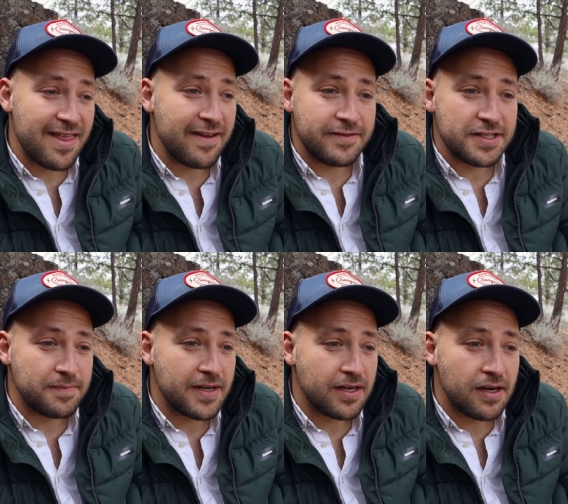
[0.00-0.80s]
They've just
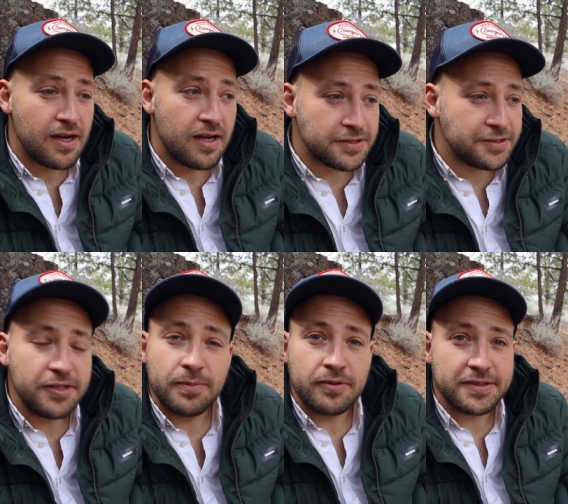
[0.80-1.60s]
been
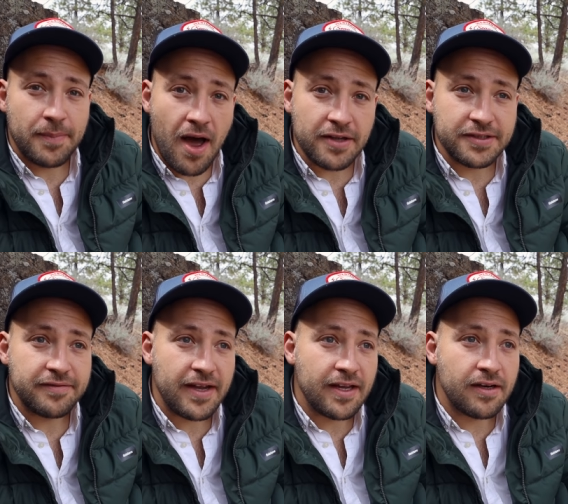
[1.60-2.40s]
super
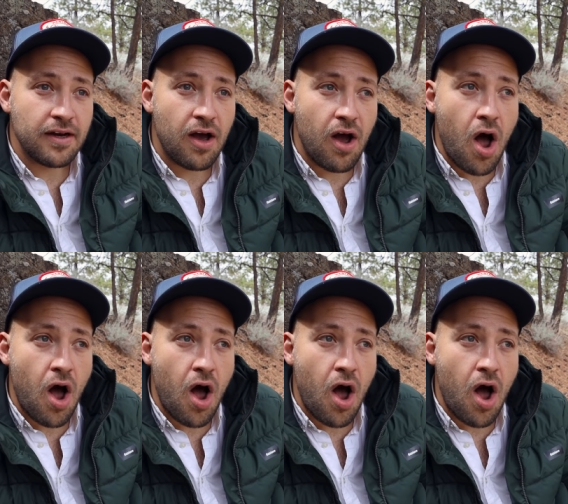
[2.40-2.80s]
responsive and